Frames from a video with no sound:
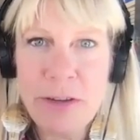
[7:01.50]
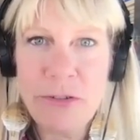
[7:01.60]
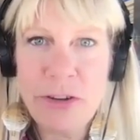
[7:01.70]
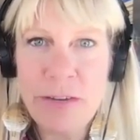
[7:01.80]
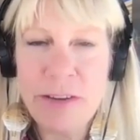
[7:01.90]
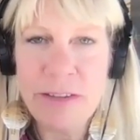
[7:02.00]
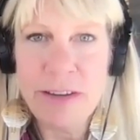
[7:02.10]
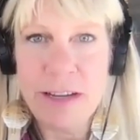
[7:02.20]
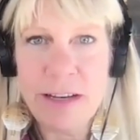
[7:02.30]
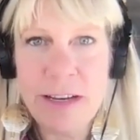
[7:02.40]
achieved a
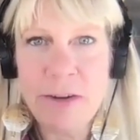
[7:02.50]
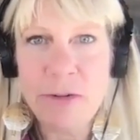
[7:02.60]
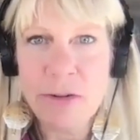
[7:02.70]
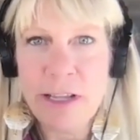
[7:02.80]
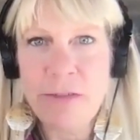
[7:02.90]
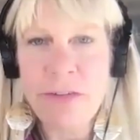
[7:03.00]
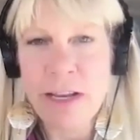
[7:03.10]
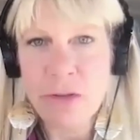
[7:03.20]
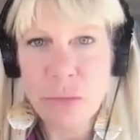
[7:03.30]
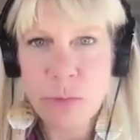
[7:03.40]
ton in her life
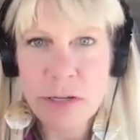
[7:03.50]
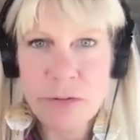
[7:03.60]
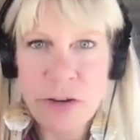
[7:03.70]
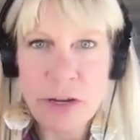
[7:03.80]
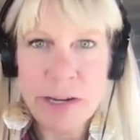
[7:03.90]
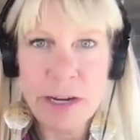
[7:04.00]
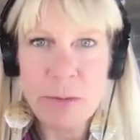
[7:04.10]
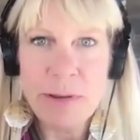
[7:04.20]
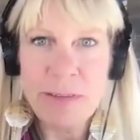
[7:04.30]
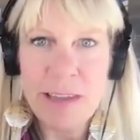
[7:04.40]
and in the world of
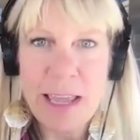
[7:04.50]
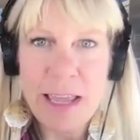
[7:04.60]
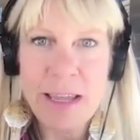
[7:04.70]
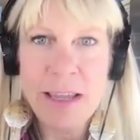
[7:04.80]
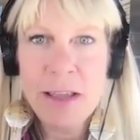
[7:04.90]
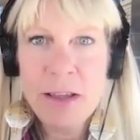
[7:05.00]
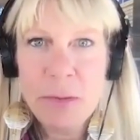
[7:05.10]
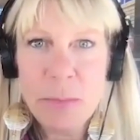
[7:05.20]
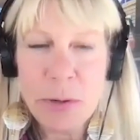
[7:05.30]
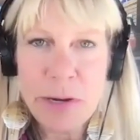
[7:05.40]
childcare, Miss Kaye
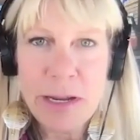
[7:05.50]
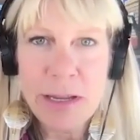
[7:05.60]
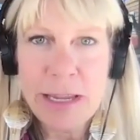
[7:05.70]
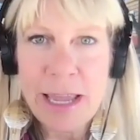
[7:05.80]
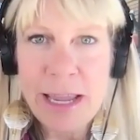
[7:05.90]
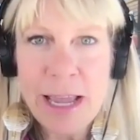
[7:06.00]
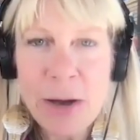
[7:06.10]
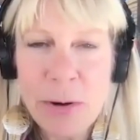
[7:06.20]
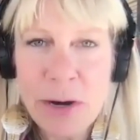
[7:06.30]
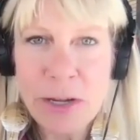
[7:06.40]
Boehning. Kaye,
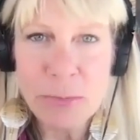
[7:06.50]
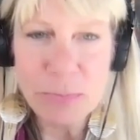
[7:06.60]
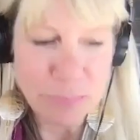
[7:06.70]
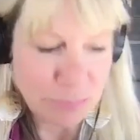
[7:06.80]
how are you?